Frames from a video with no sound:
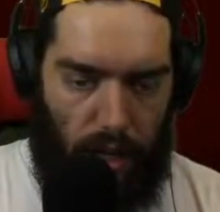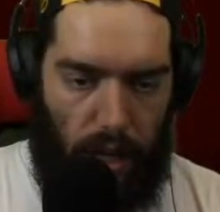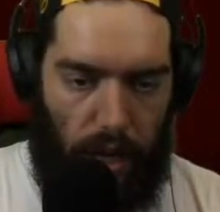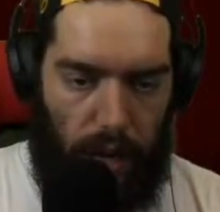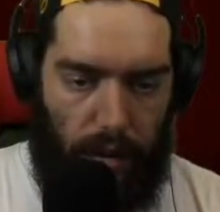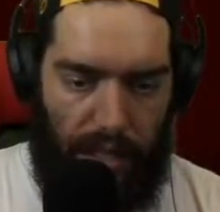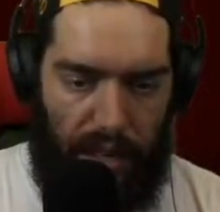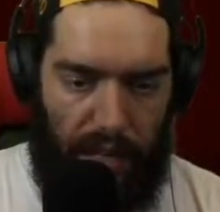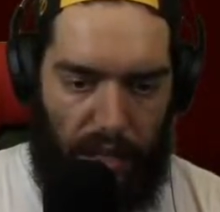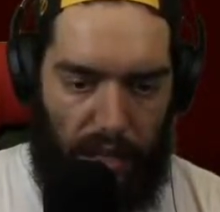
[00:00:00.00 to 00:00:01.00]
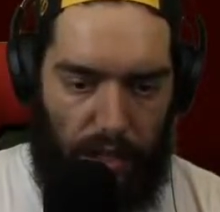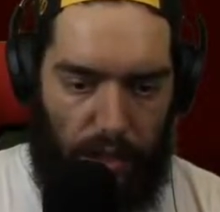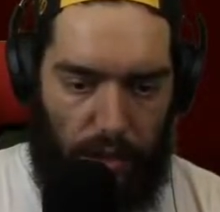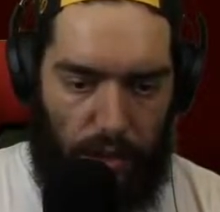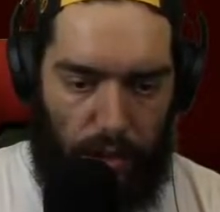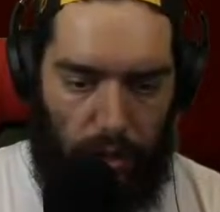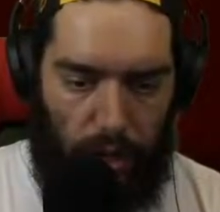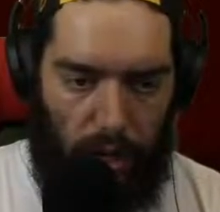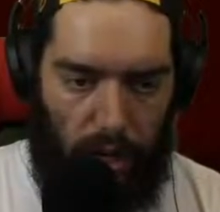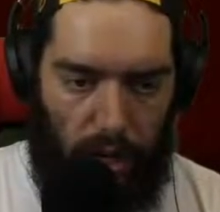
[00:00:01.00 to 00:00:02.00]
I was having issues early
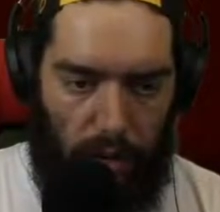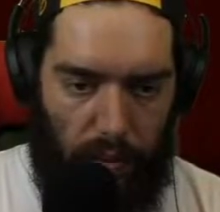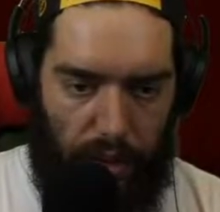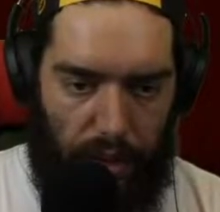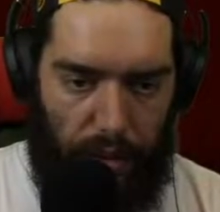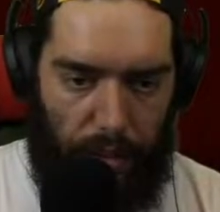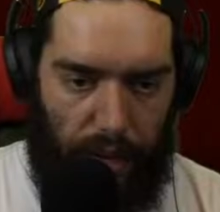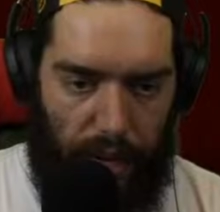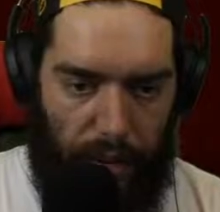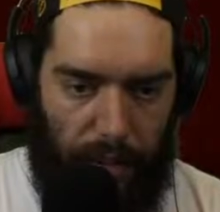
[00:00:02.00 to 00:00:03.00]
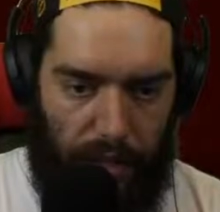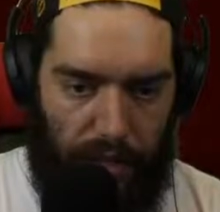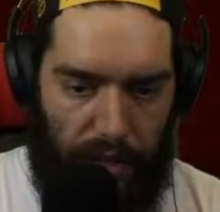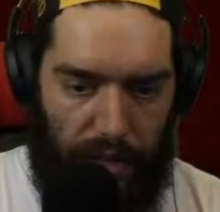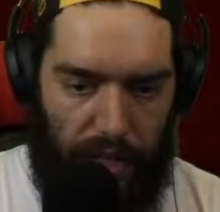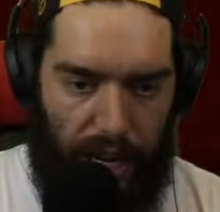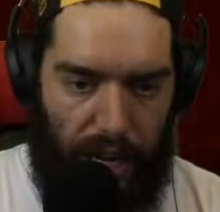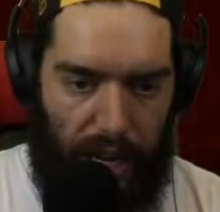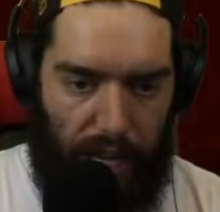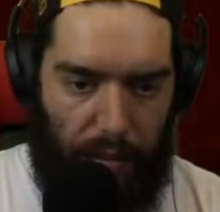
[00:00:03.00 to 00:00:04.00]
on with my Mercenary
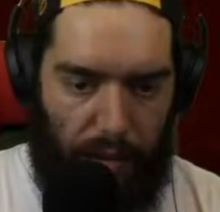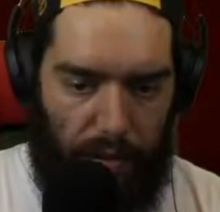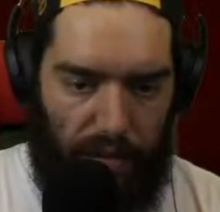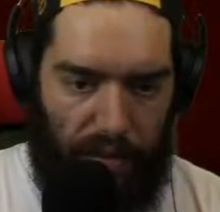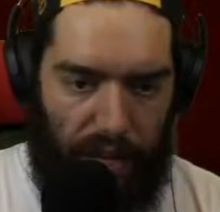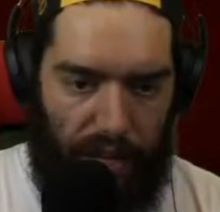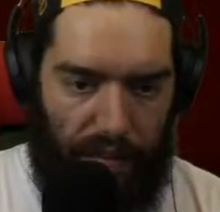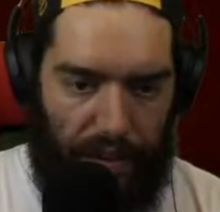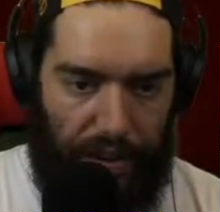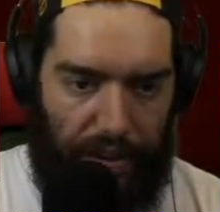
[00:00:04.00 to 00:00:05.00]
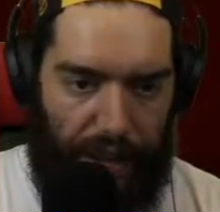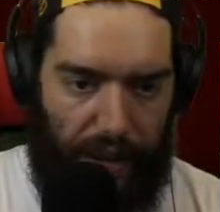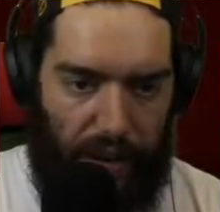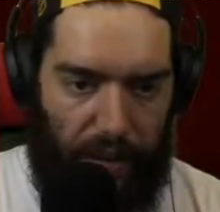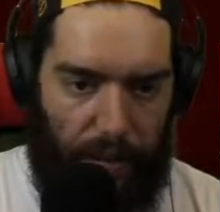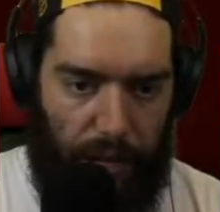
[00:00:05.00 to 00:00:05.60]
dying, but we've kind of figured that out.